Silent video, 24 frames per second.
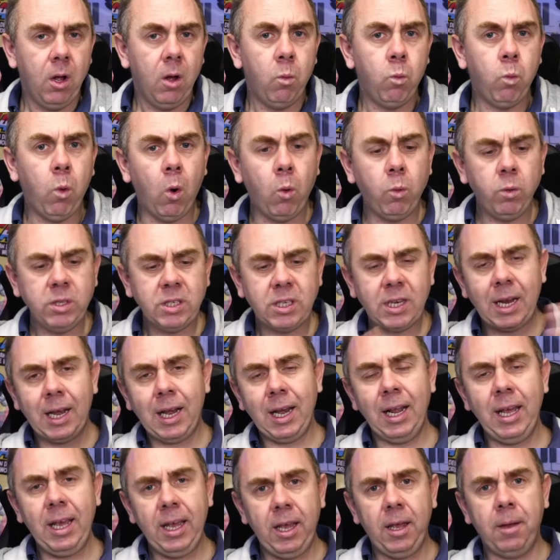What was
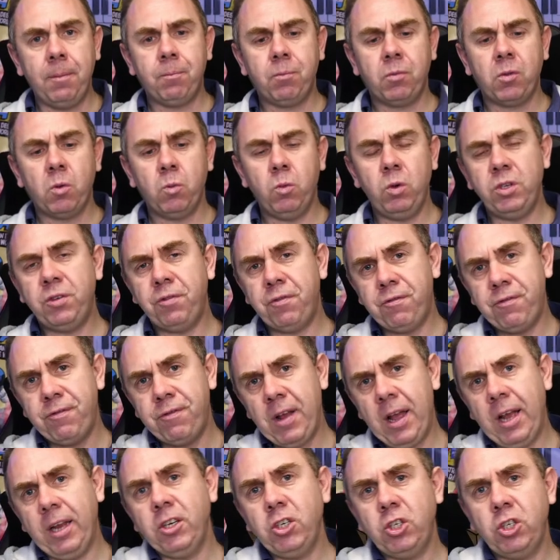clear was
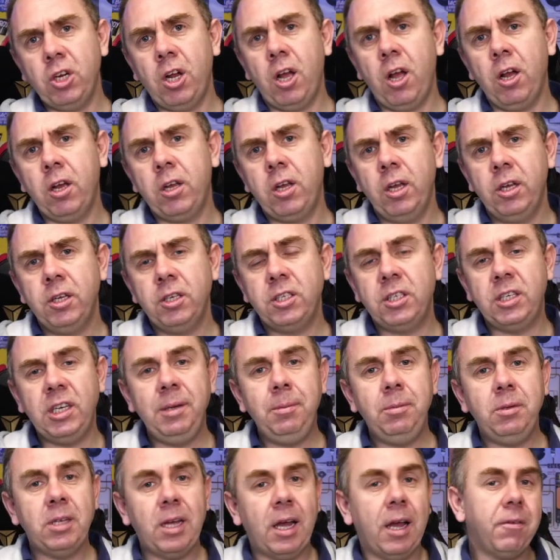Fat Shark
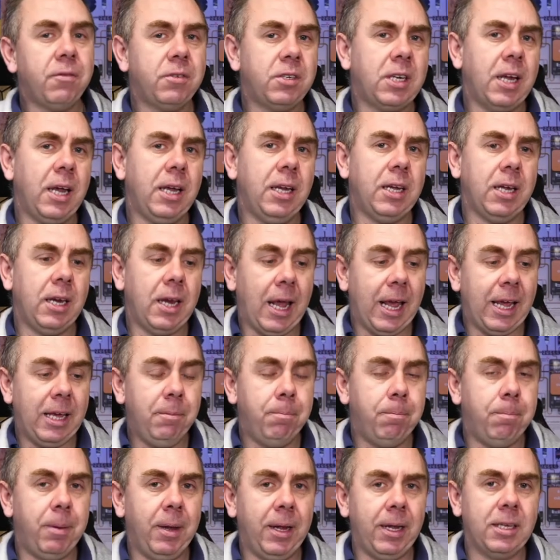seemed to have taken a
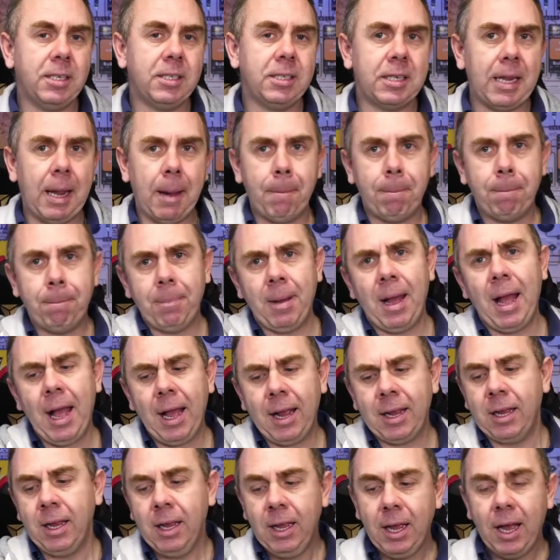big step
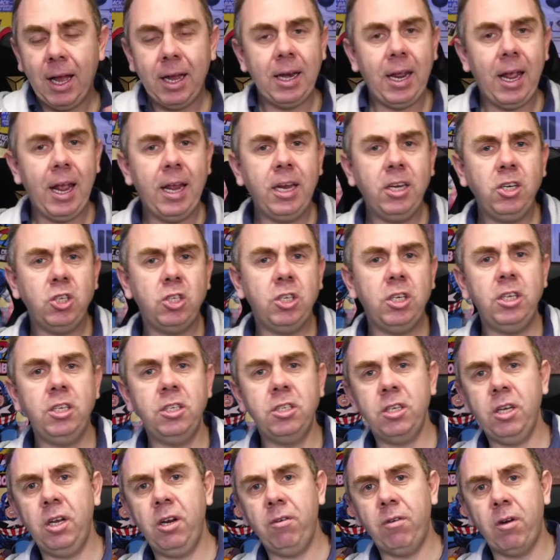back, and HD
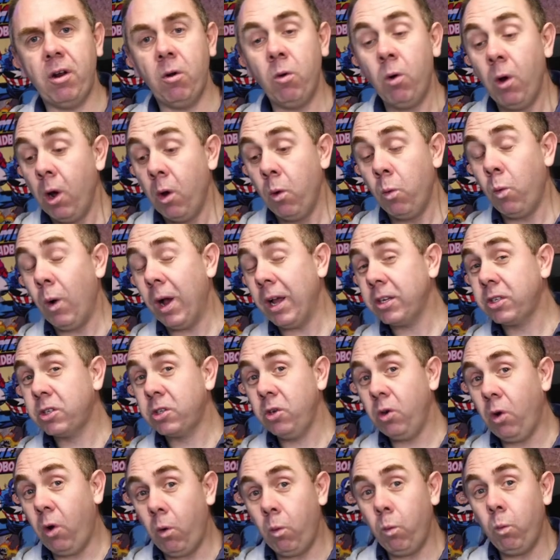Zero, whilst
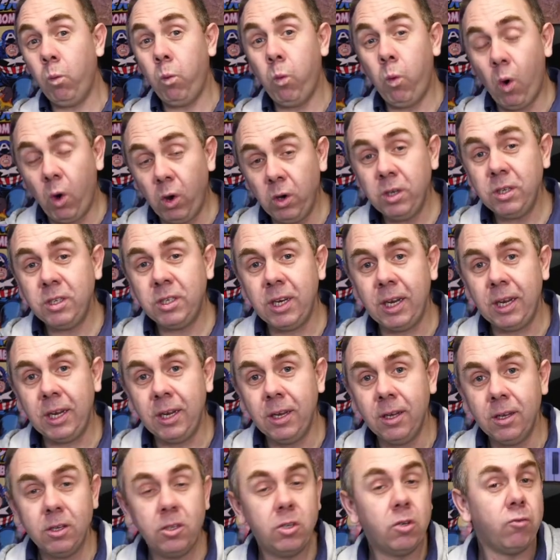not
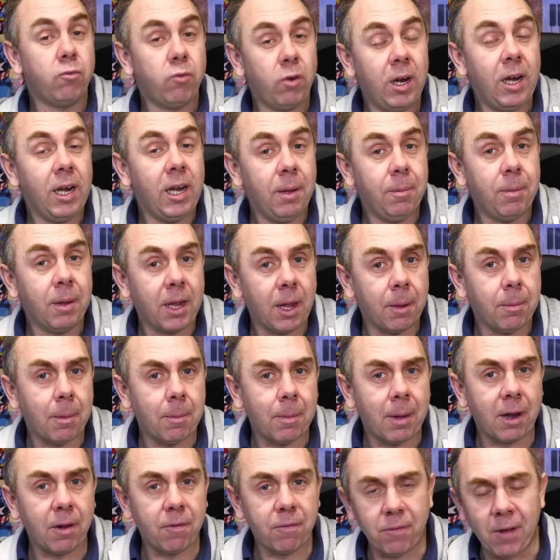wanting to really become a
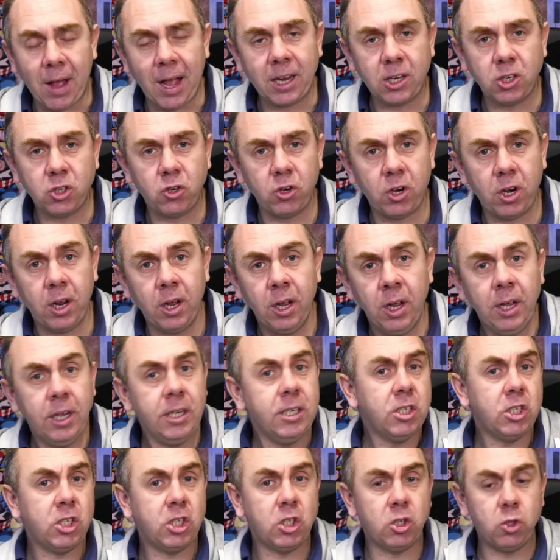manufacturer,
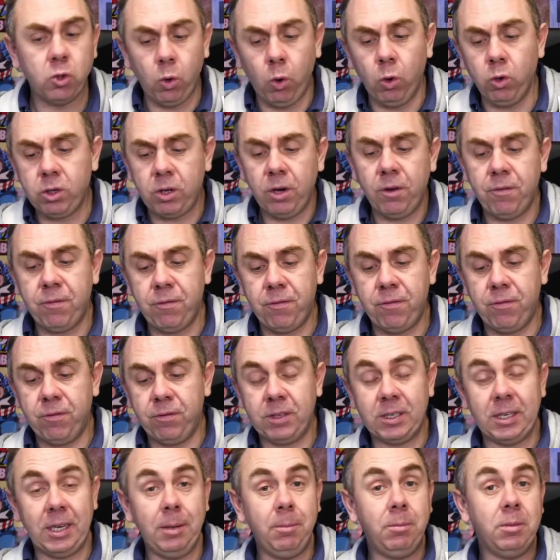sort of
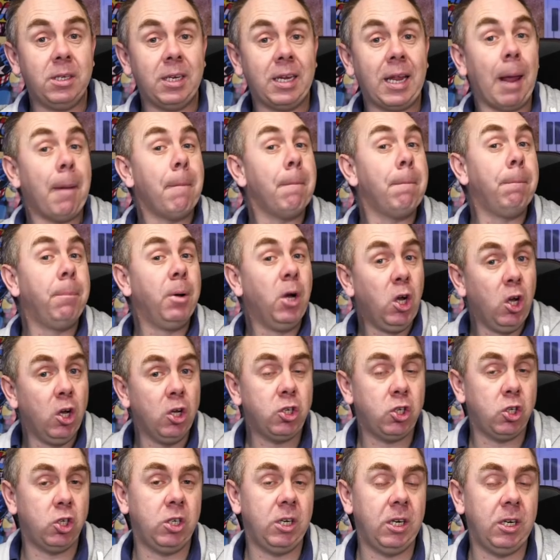seemed to get
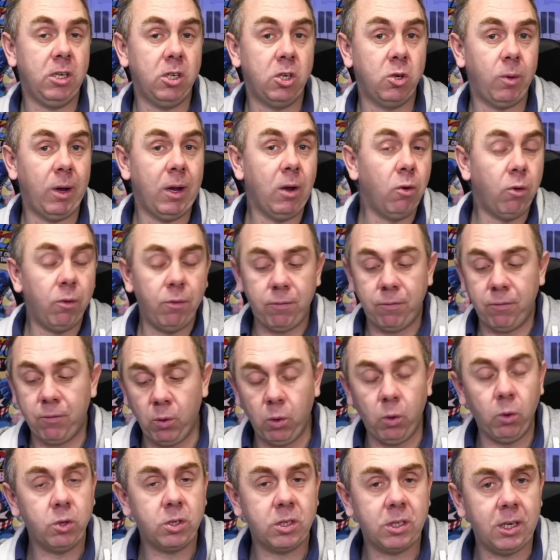pushed into it or
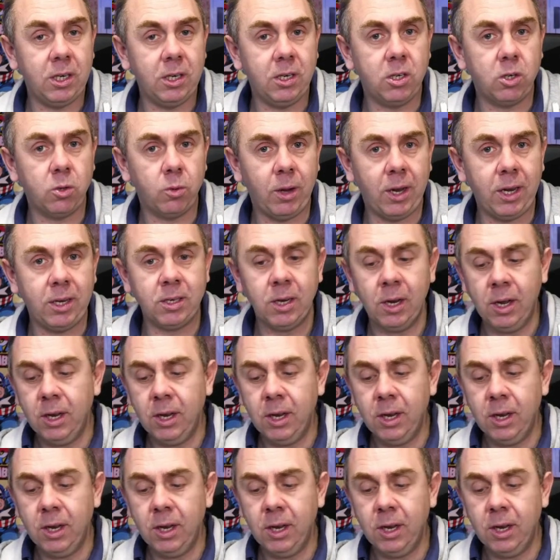forced into it